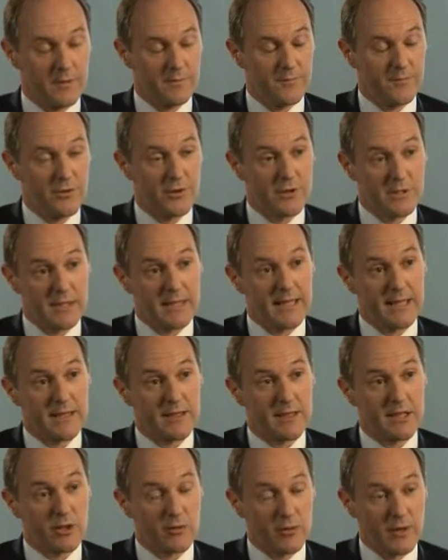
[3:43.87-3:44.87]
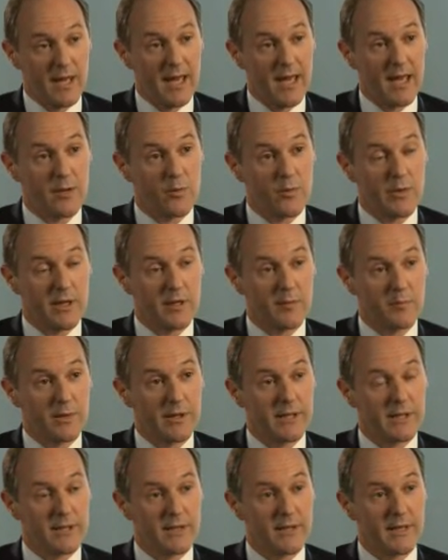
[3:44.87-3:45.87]
Firstly, in the UK, we
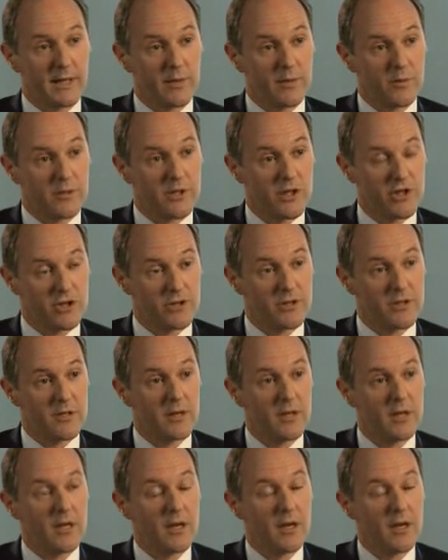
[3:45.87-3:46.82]
completed the acquisition